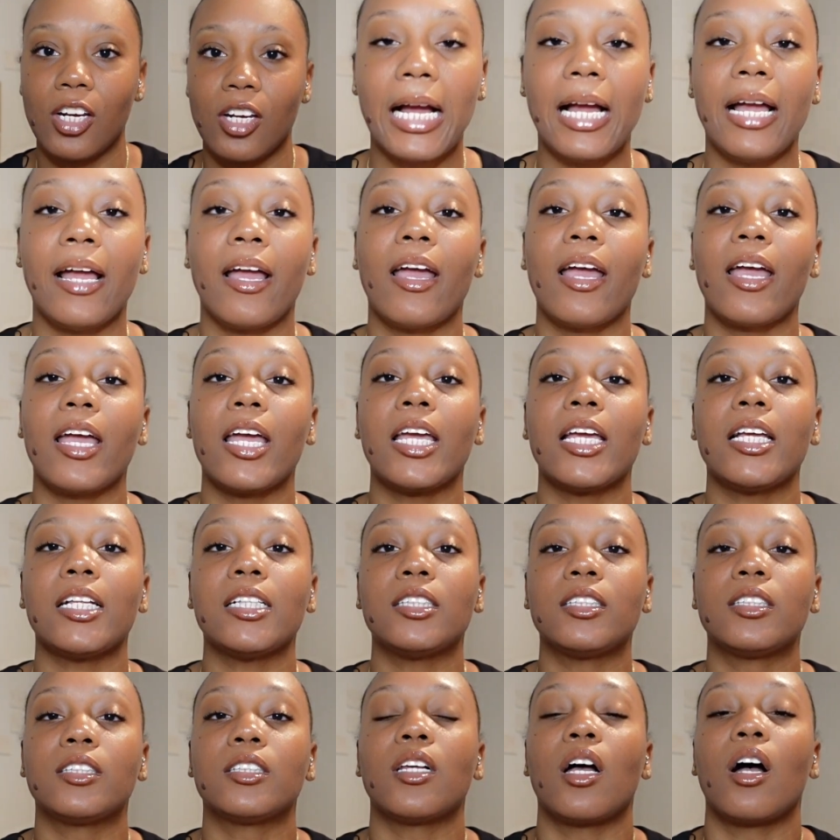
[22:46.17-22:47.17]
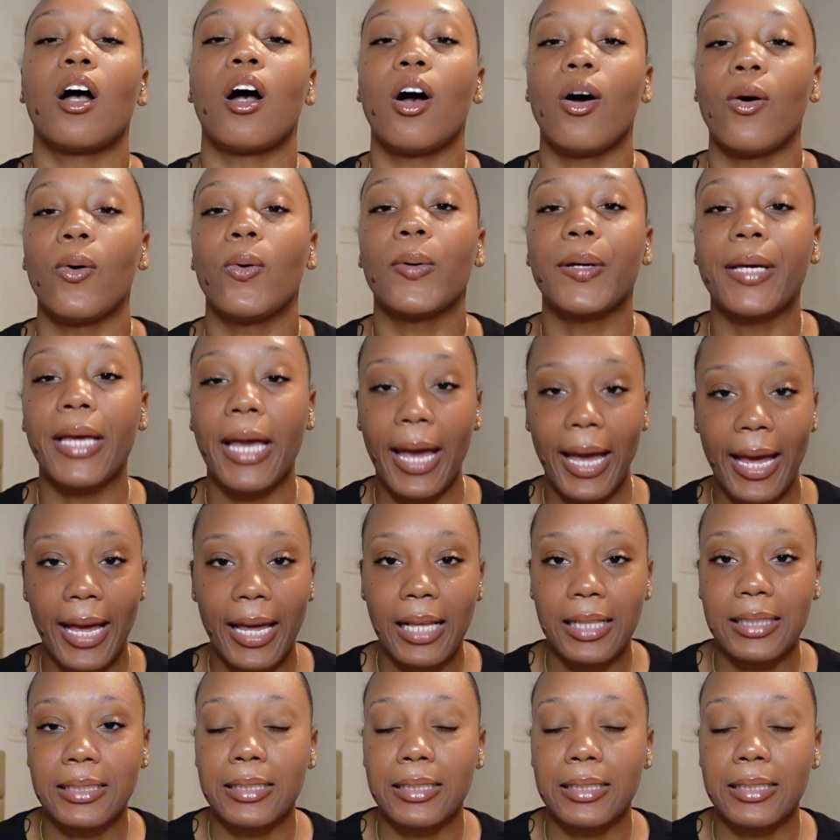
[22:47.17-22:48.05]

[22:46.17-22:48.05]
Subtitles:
And it's okay